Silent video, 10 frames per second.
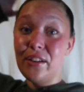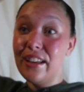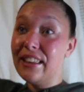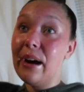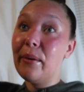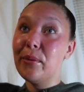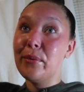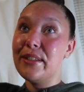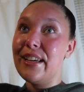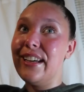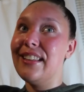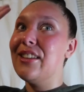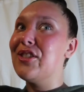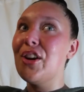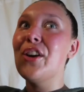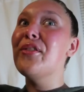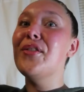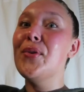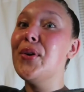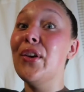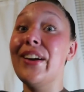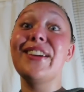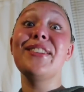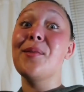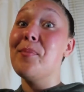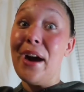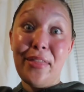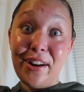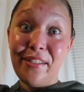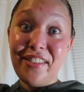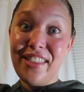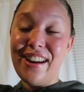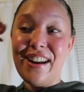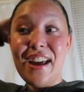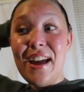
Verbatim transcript: and that one was like the start of the new year, like I took a bath and everything.